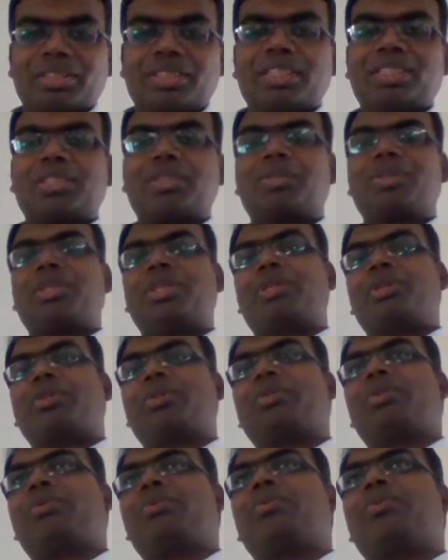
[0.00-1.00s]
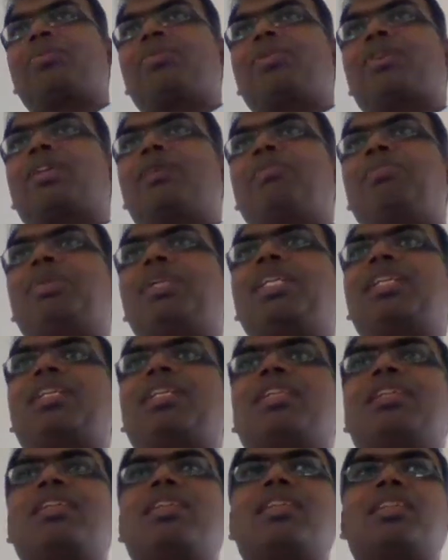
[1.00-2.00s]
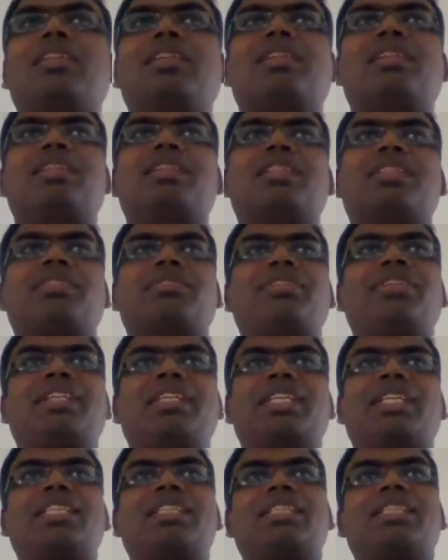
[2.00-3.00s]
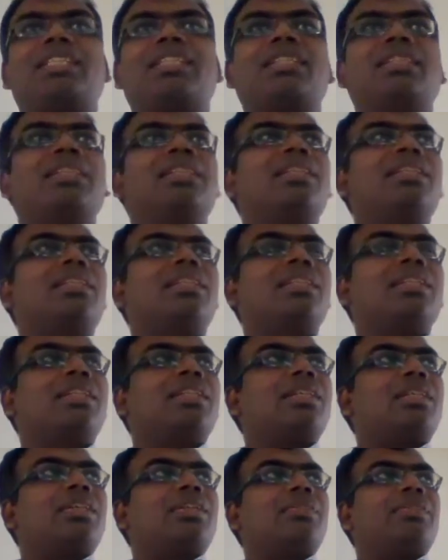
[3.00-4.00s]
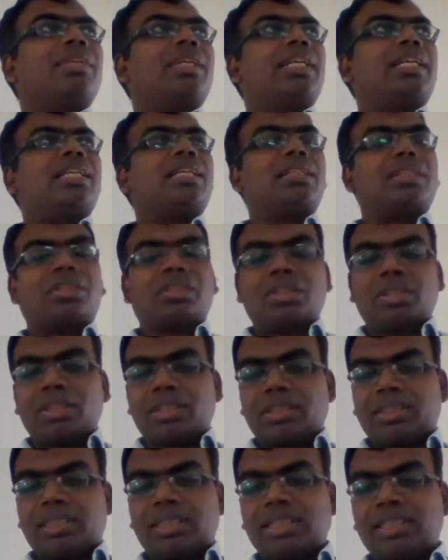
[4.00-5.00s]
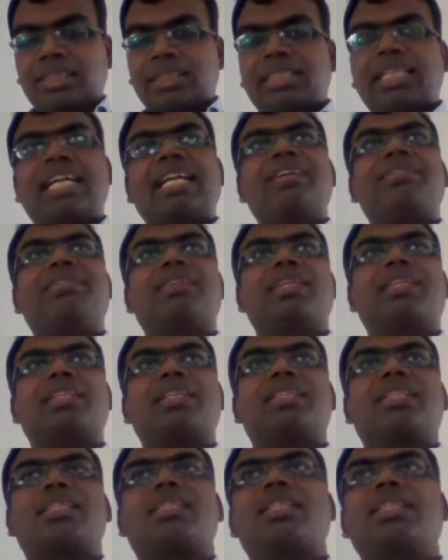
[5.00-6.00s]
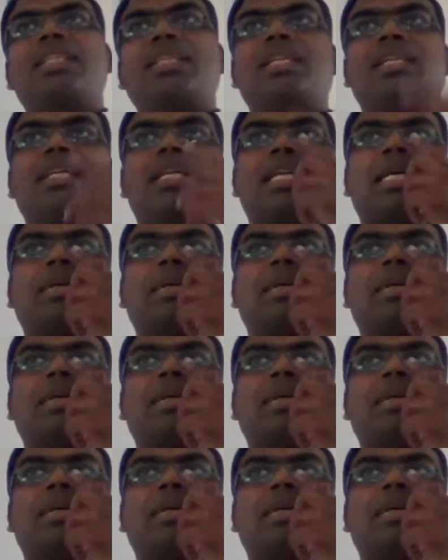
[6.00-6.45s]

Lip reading: today just going to complete this filtration. We saw yesterday sand filters,